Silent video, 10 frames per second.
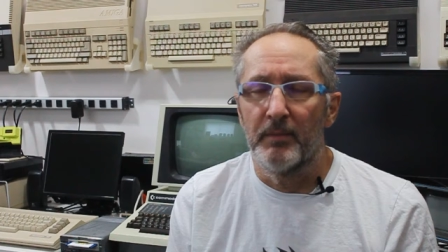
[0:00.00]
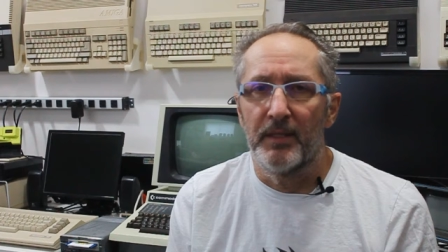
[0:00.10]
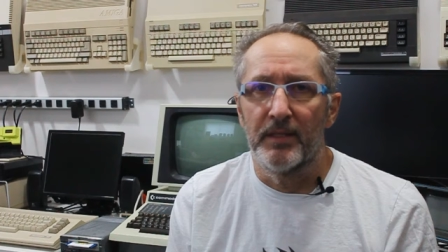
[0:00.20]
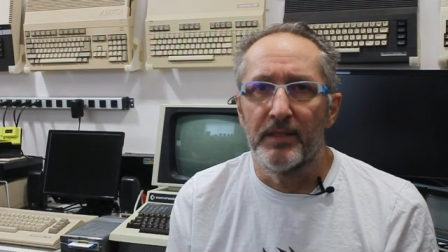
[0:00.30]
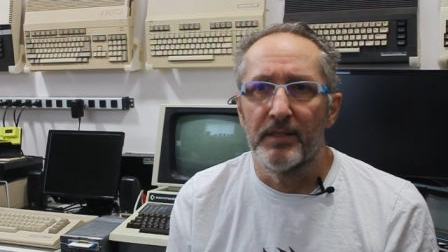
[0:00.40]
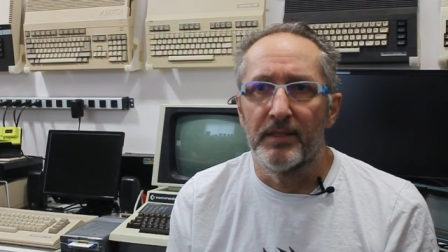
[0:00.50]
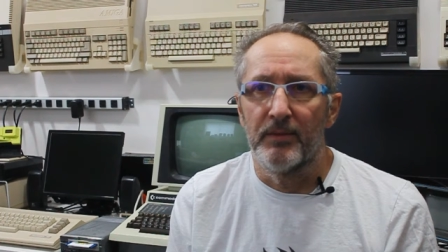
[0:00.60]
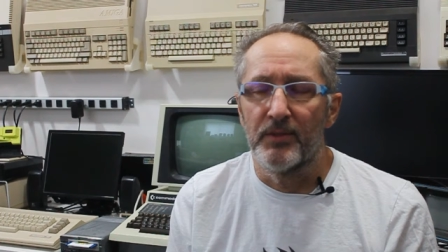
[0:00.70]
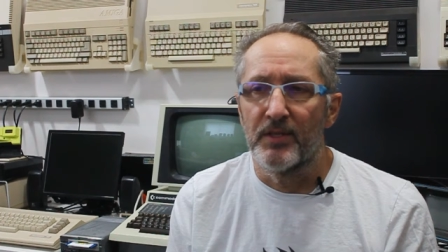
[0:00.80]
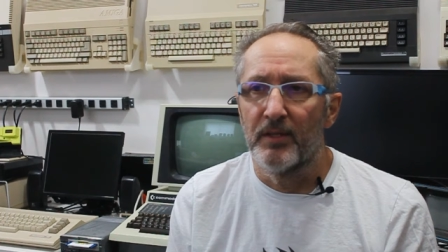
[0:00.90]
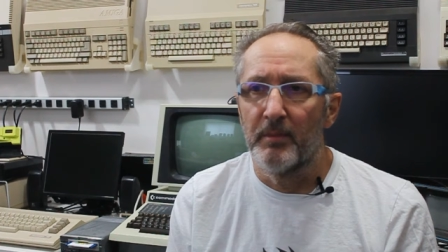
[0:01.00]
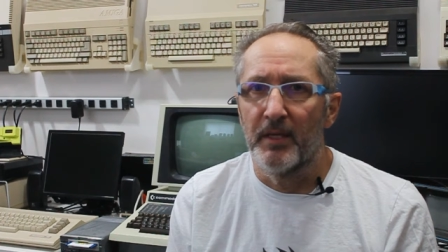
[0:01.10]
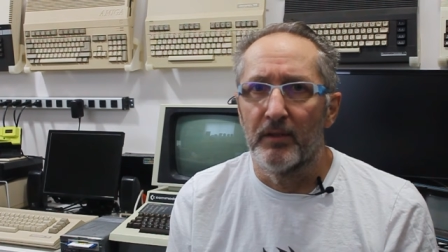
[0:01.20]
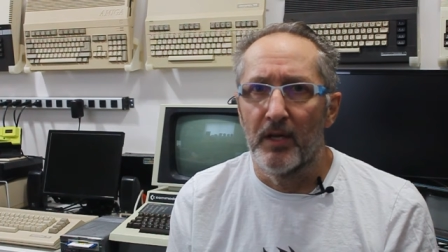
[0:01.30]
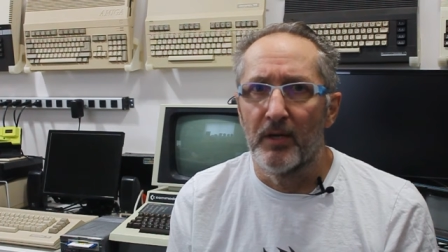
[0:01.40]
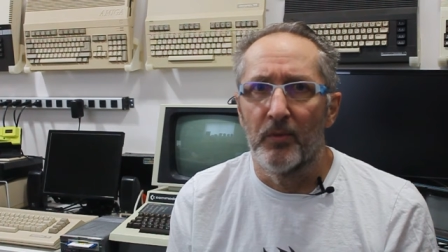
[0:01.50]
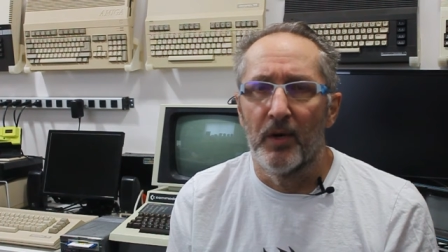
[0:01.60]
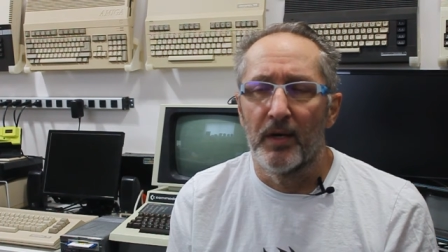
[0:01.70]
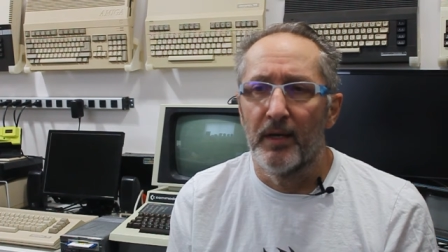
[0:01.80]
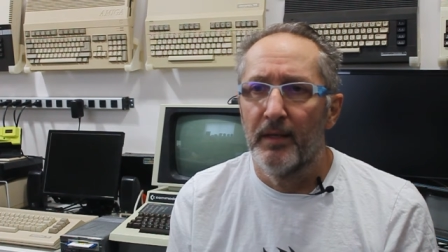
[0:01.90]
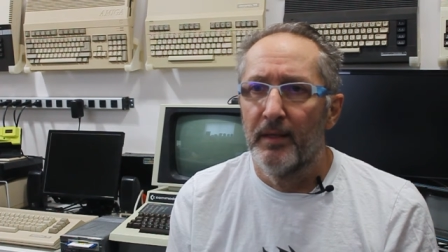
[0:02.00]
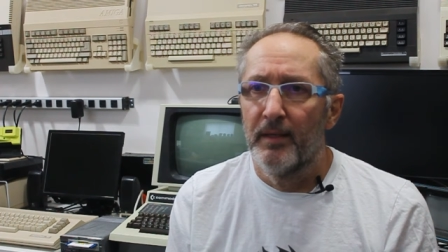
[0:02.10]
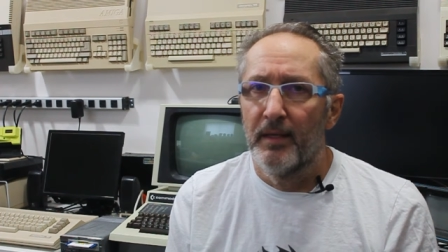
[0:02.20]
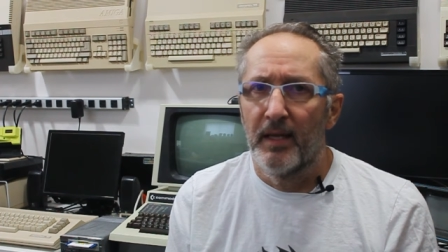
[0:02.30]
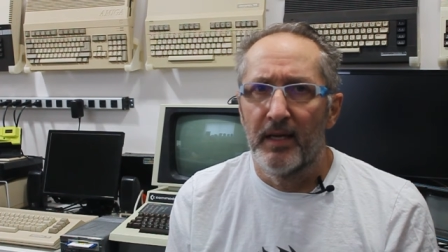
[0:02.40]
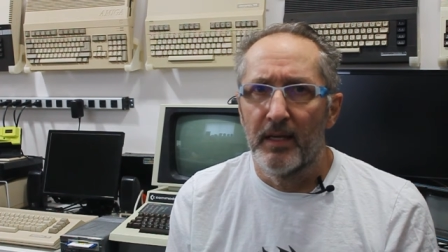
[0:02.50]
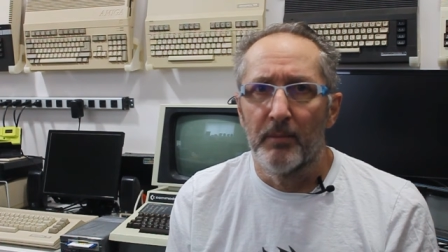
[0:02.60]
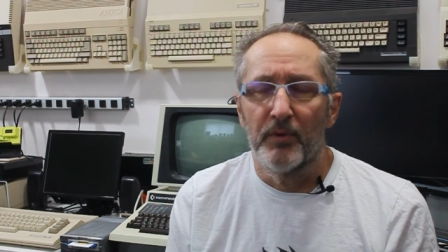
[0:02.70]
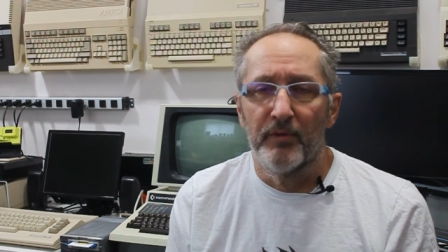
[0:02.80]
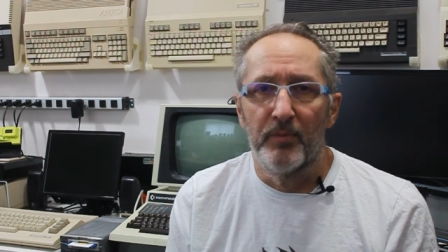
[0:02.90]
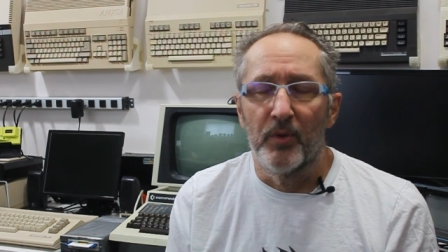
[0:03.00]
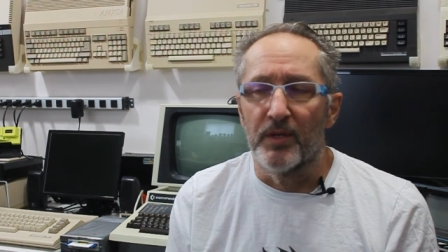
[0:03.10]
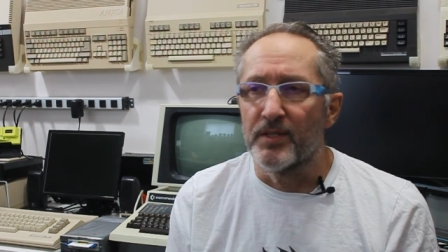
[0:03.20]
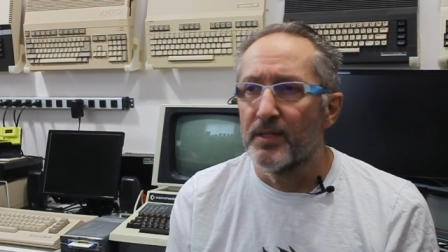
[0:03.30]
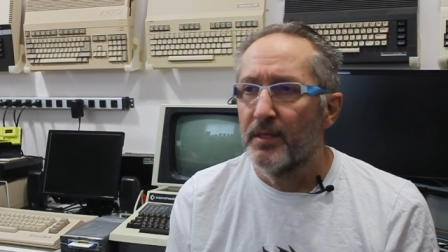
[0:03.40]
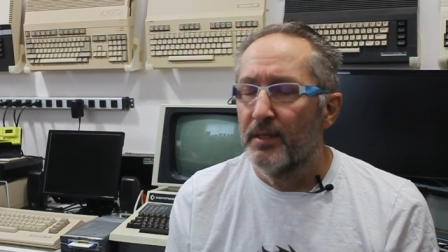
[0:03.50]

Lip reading: because it was going to be a lot of work and a number of boards.